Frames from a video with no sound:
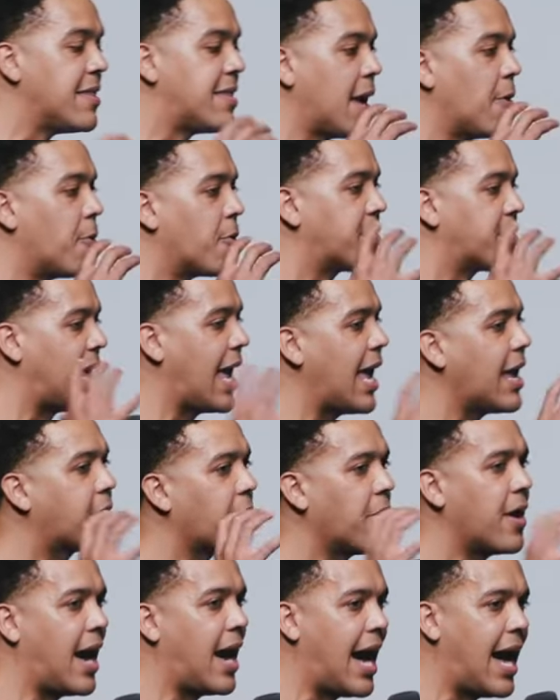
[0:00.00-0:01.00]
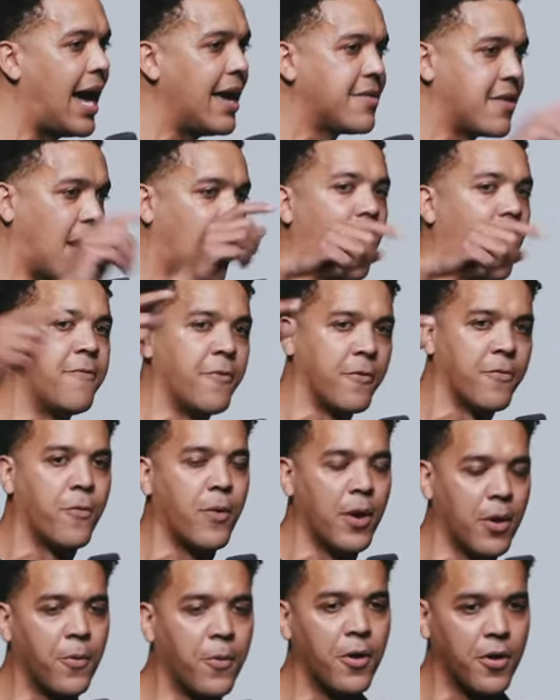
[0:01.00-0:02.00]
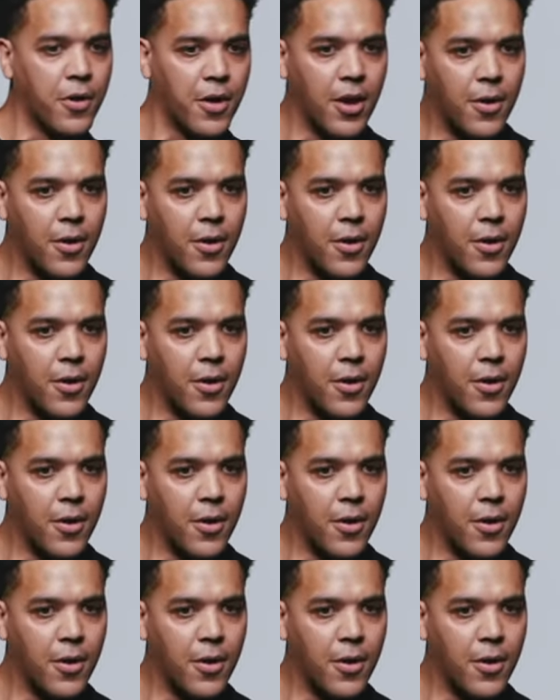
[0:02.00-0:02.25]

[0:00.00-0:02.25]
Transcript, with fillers: is they will take our eyes off of where we're